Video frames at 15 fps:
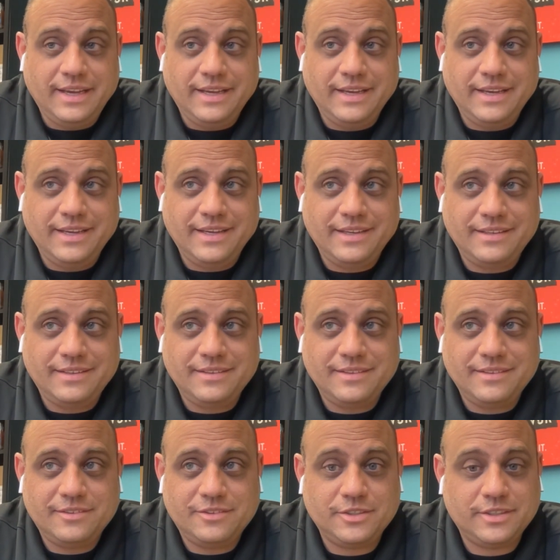
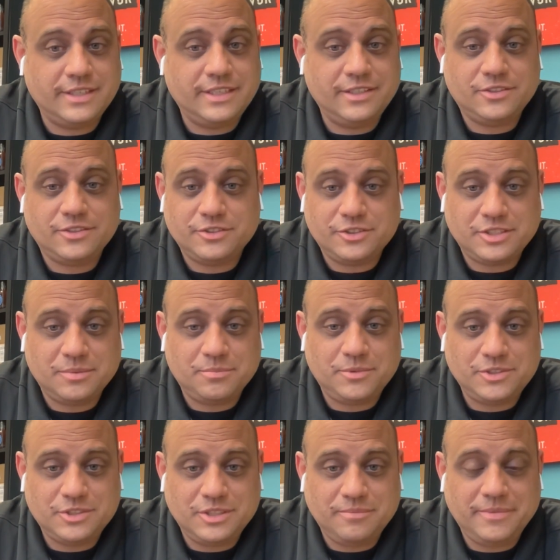And took an internship
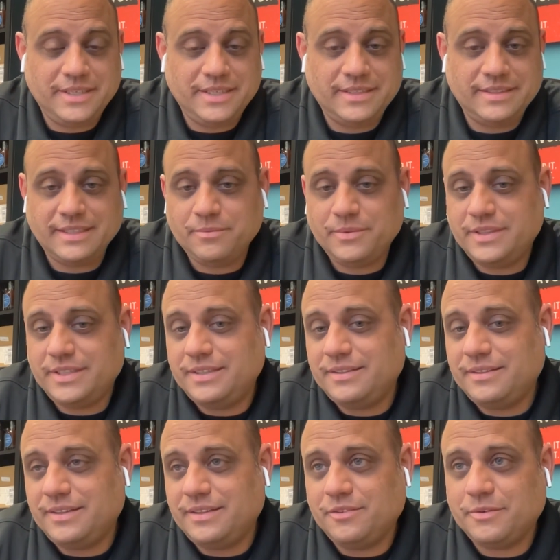with Jimmy. And then
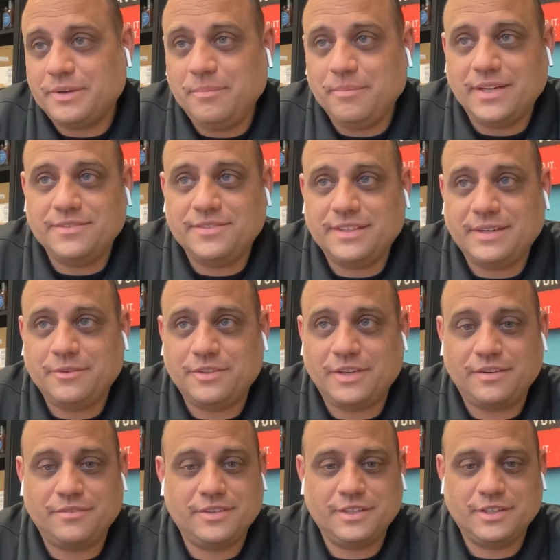within three months, I
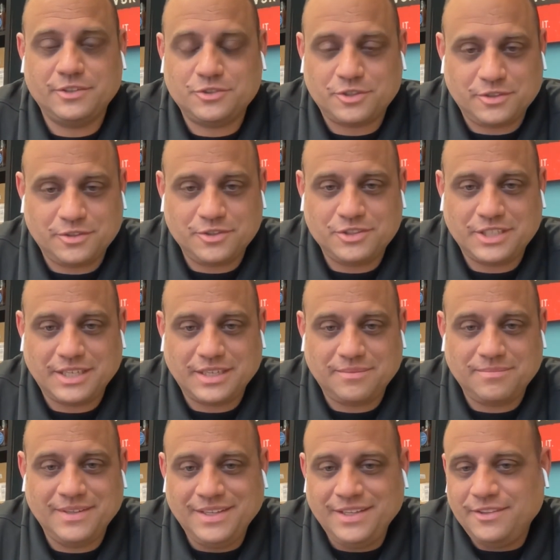was offered a controller
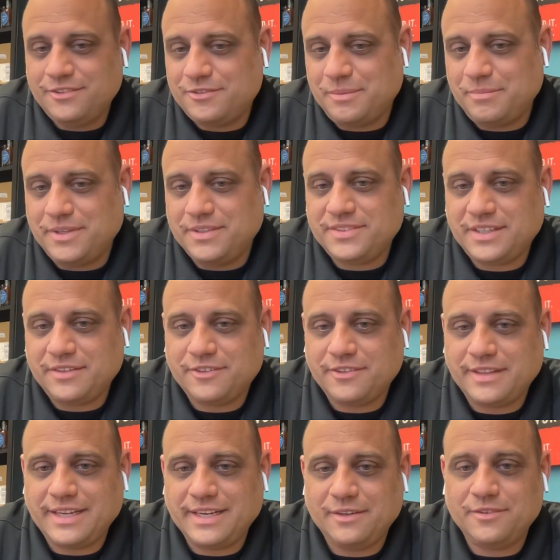job. Three months
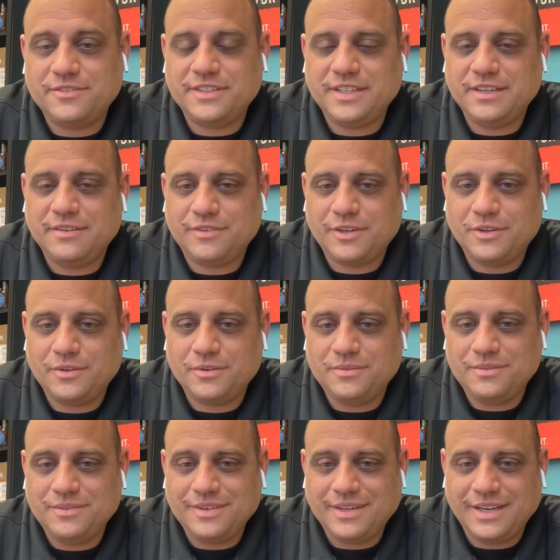after that, I was C F
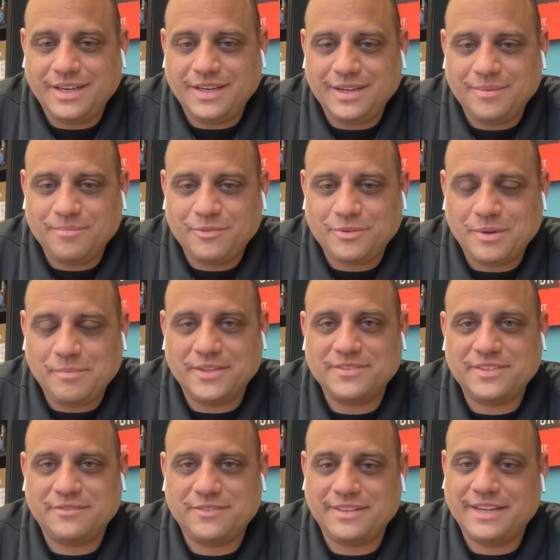O. Um, three
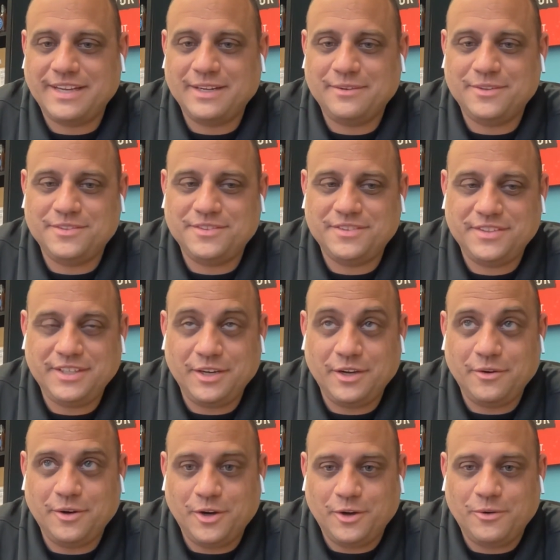months after that, I was C
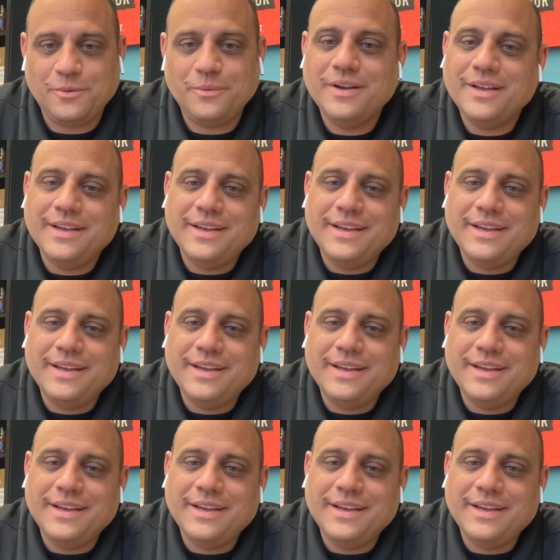O O.